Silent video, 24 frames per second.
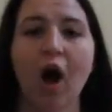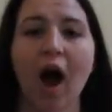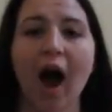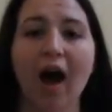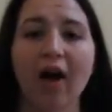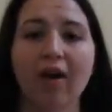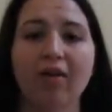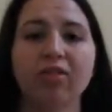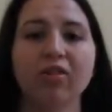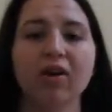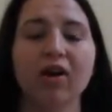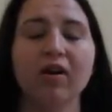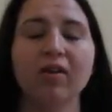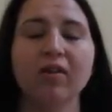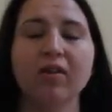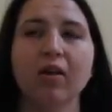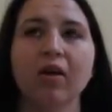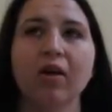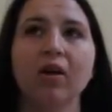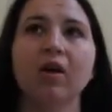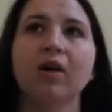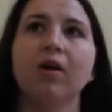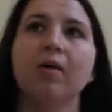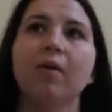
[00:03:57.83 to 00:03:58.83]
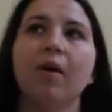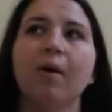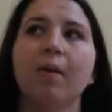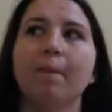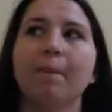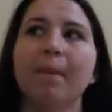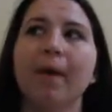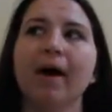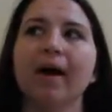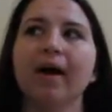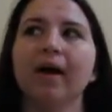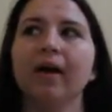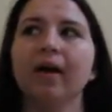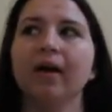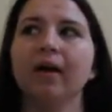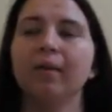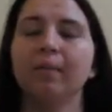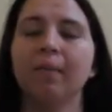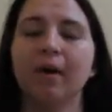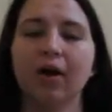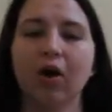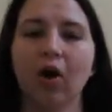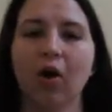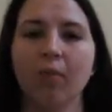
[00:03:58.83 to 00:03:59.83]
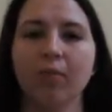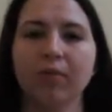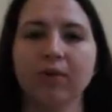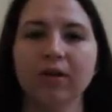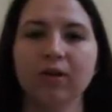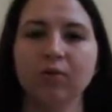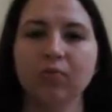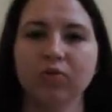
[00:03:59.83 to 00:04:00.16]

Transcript: I thought my company